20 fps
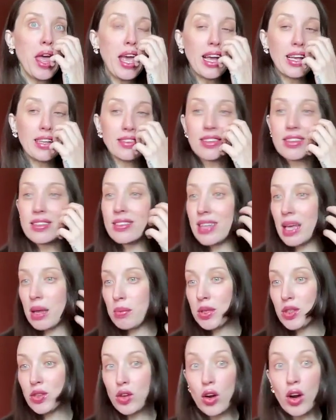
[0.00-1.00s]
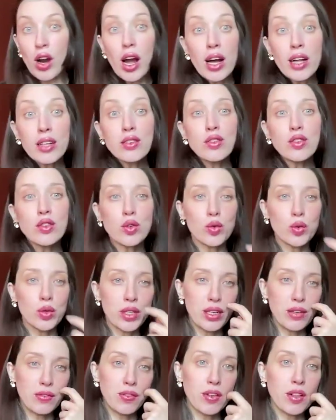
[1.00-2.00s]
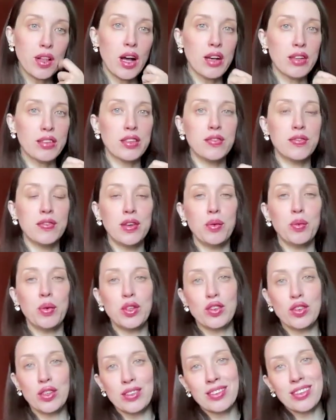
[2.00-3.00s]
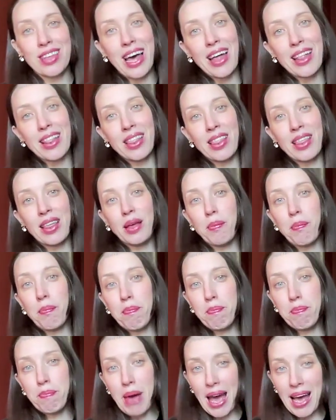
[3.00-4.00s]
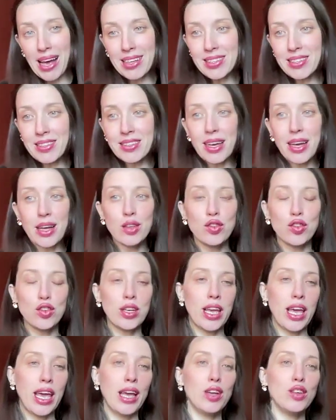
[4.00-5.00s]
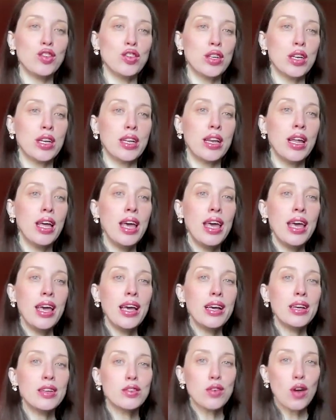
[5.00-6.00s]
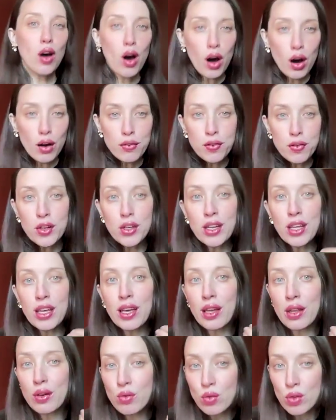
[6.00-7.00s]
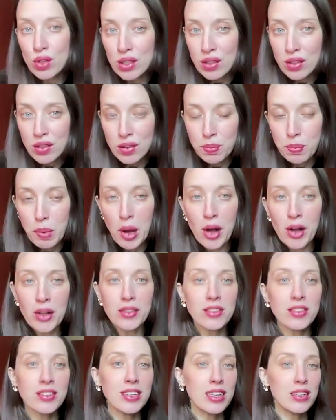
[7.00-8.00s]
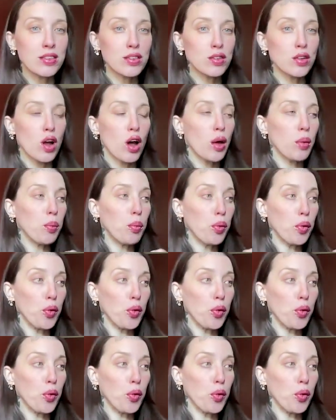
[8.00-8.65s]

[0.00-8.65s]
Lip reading: is the same as our unschooling philosophy, which is that the best education is offered in response. It's not